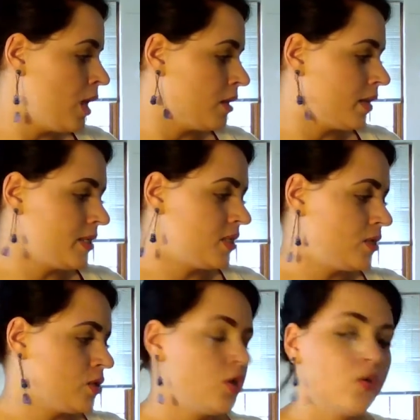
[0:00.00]

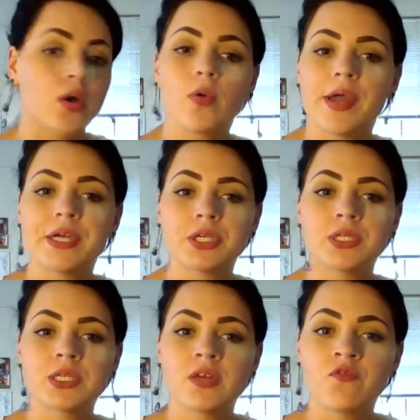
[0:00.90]
Lesson 2,
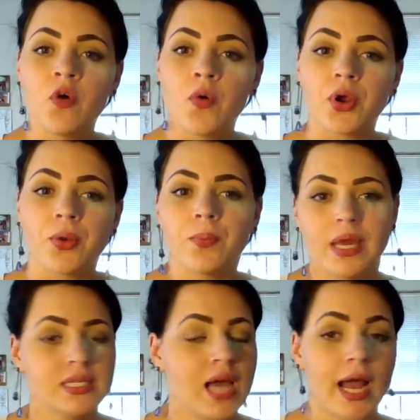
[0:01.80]
equations in form.
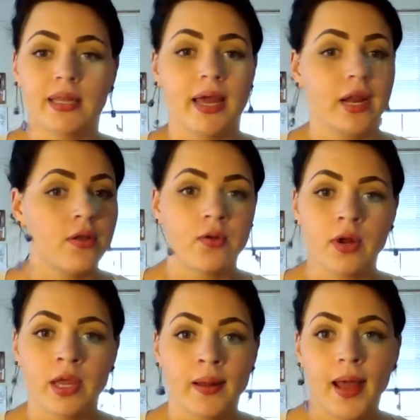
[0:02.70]
It's highlighted in
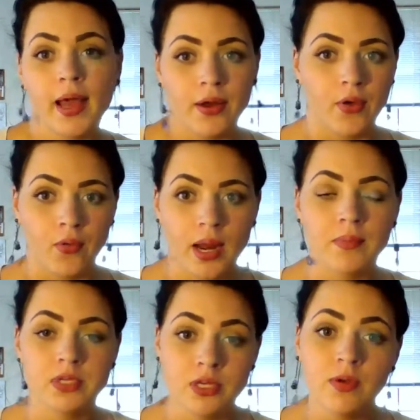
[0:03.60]
green. I know what
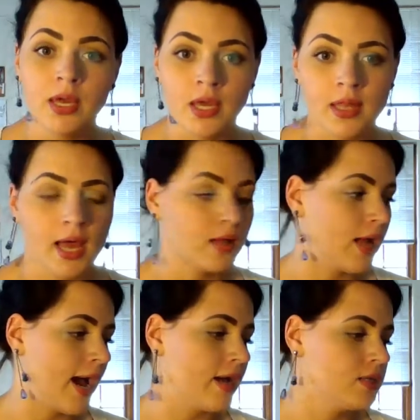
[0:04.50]
I'm doing in that
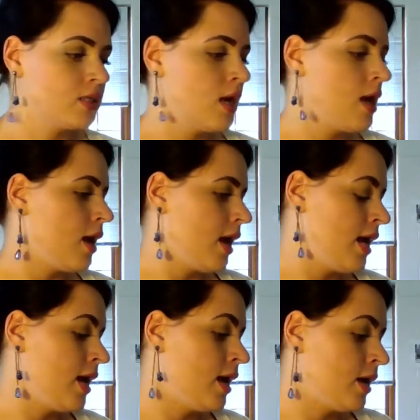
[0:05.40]
class.
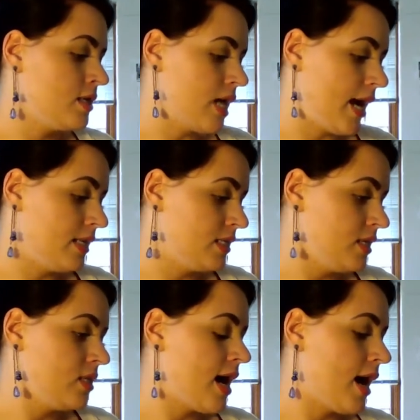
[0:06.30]
And I
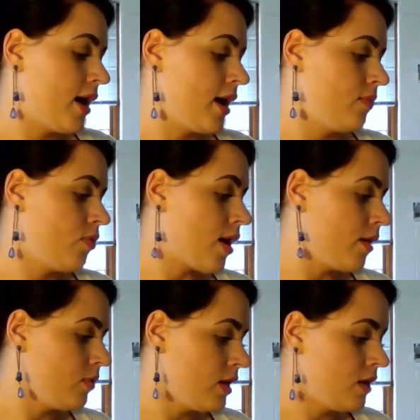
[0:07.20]
did that
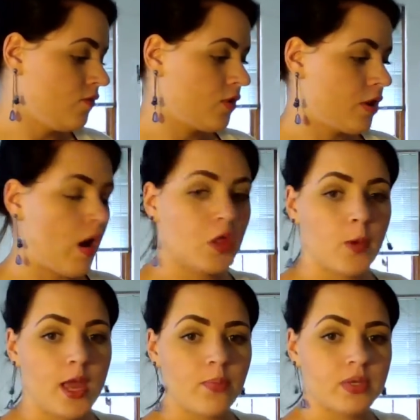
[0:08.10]
probably for all the
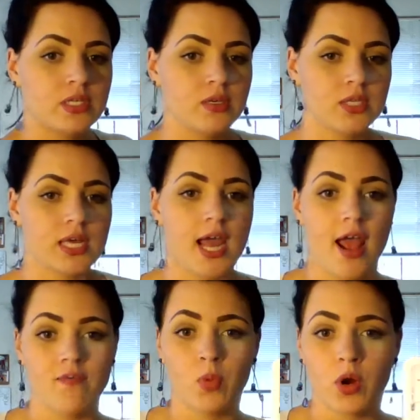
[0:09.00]
way up until like I
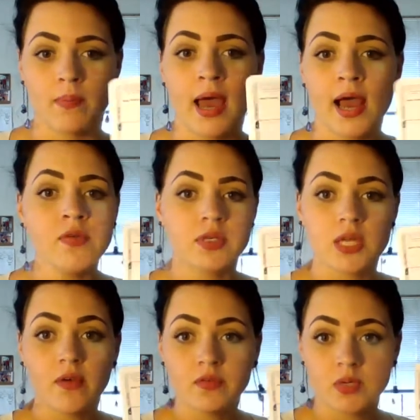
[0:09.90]
had more math
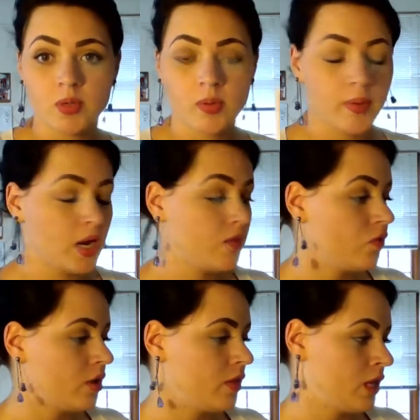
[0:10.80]
stuff to be prepared
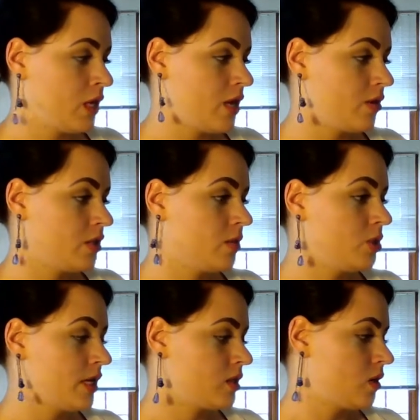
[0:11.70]
for than any other
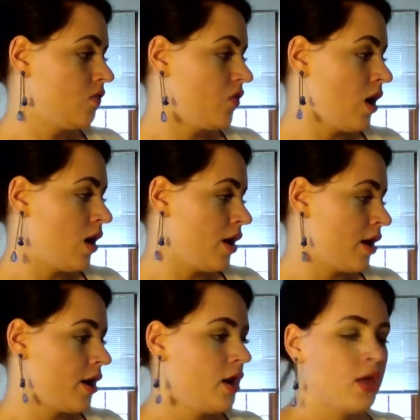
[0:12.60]
subject so
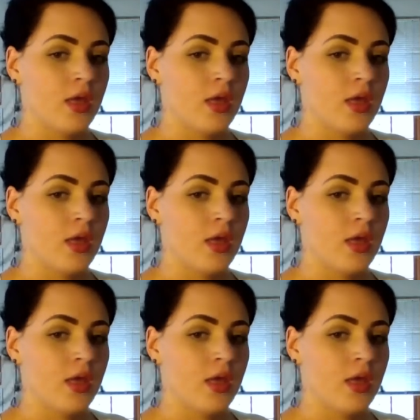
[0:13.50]
far.